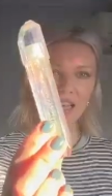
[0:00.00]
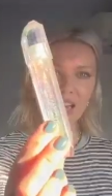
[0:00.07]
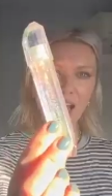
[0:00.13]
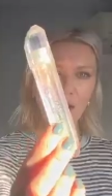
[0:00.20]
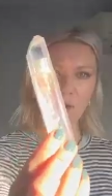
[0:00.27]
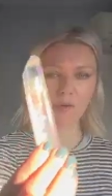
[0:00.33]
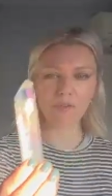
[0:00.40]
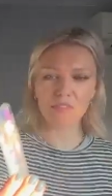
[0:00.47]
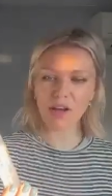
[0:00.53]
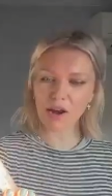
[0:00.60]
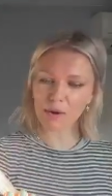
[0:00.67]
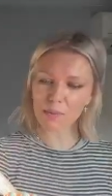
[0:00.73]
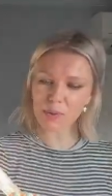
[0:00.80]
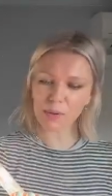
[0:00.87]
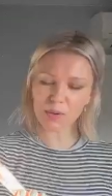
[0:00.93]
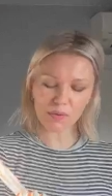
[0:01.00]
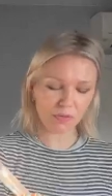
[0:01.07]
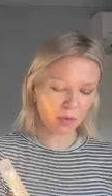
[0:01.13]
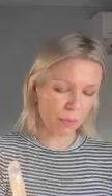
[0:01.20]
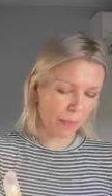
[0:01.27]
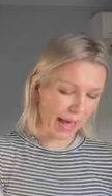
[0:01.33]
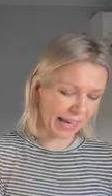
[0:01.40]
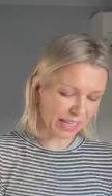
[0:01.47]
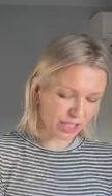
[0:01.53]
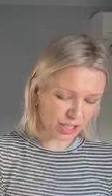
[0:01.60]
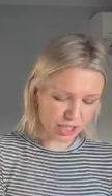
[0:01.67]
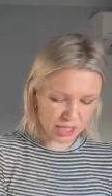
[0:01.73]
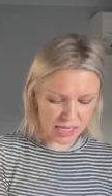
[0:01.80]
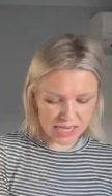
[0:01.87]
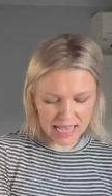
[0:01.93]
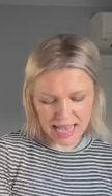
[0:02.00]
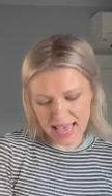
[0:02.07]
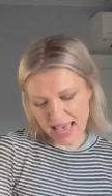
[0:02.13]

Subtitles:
Now, very beautiful packaging.